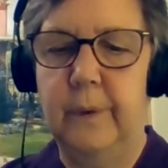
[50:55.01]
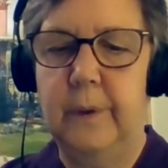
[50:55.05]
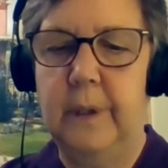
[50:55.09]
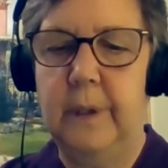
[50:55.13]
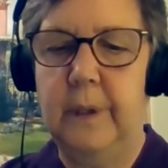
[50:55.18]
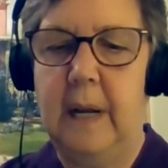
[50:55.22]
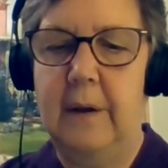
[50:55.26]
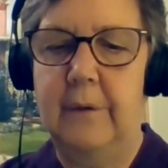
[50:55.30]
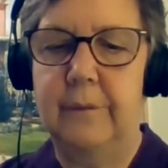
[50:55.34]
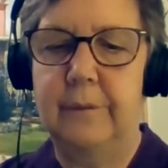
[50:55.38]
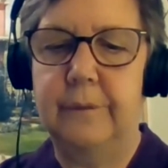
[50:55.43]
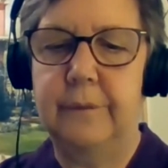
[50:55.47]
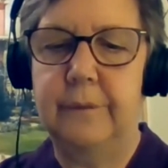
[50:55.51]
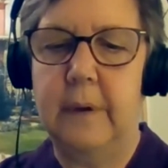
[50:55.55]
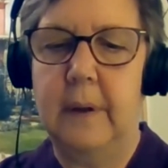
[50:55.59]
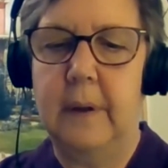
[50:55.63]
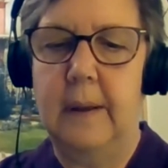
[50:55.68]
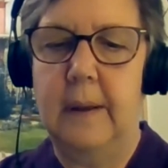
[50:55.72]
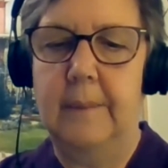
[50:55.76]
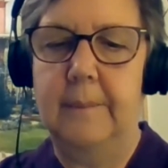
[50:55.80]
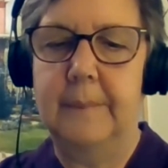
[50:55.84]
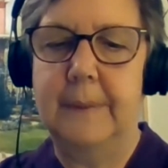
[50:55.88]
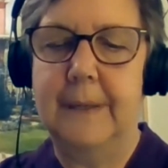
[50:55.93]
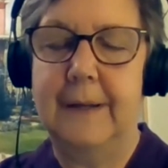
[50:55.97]
We have
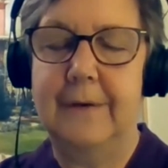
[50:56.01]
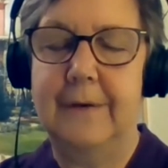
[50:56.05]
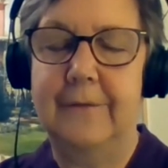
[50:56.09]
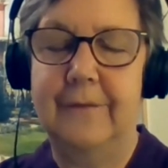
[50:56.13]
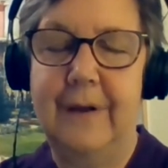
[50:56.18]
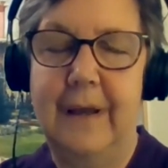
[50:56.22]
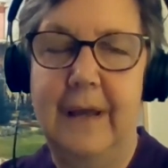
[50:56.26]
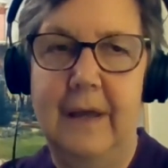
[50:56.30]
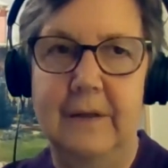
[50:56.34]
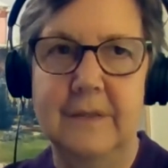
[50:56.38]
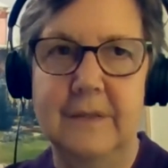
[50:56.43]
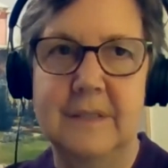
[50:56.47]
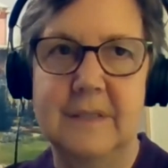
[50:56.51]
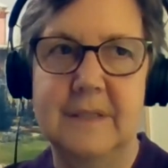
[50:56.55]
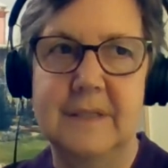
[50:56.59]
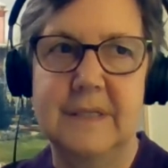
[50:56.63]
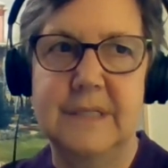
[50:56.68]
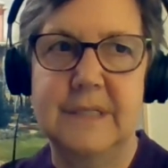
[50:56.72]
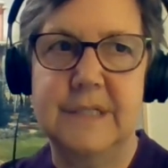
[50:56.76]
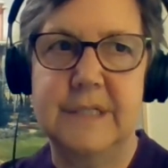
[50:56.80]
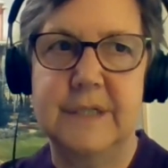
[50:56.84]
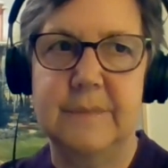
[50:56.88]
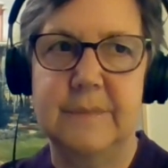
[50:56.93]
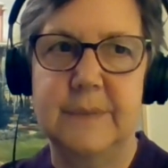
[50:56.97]
kind of health
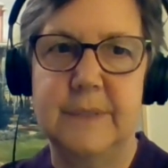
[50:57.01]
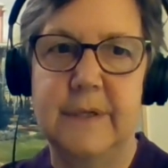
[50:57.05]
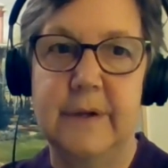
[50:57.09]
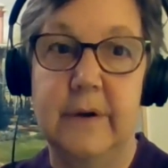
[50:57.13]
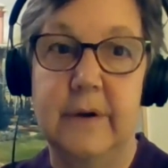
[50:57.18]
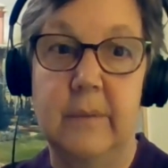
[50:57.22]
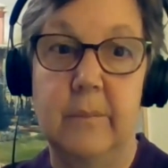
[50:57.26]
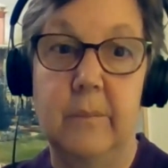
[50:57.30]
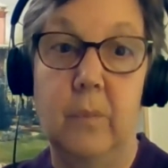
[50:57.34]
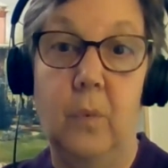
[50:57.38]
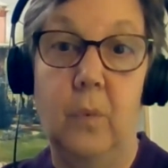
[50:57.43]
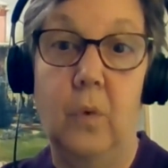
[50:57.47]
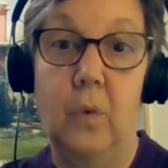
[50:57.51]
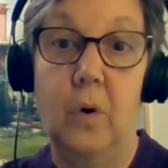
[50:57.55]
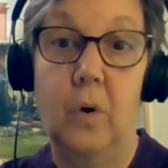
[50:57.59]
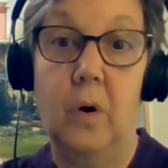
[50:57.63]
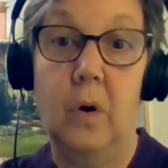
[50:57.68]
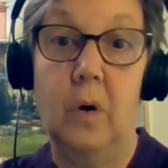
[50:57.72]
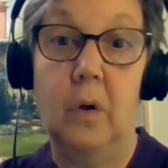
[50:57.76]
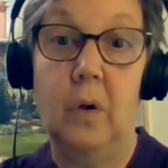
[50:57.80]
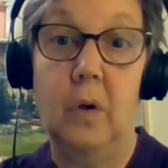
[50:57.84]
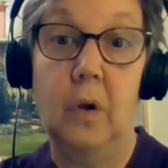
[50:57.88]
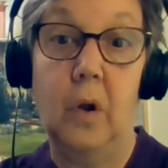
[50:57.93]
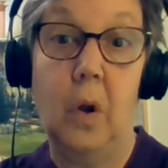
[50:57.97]
systems that are
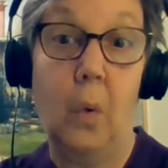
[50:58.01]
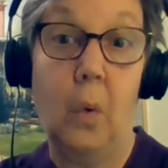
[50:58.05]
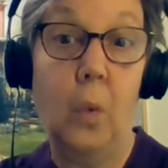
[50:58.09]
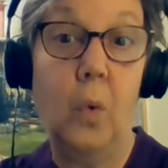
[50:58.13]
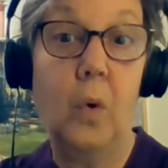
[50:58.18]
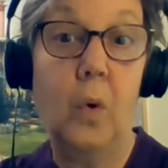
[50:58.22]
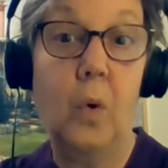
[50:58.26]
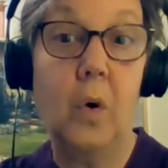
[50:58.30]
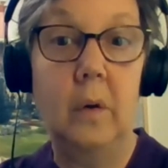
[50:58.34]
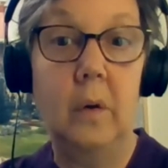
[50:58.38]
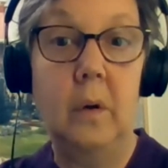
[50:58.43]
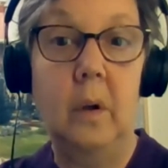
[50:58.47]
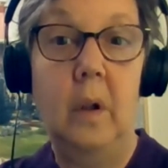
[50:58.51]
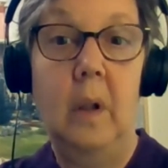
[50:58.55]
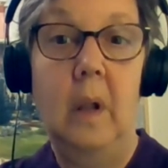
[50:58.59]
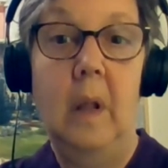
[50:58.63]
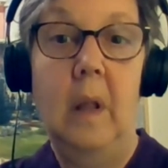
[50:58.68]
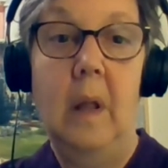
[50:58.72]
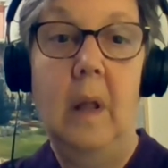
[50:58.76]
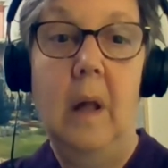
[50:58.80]
more local.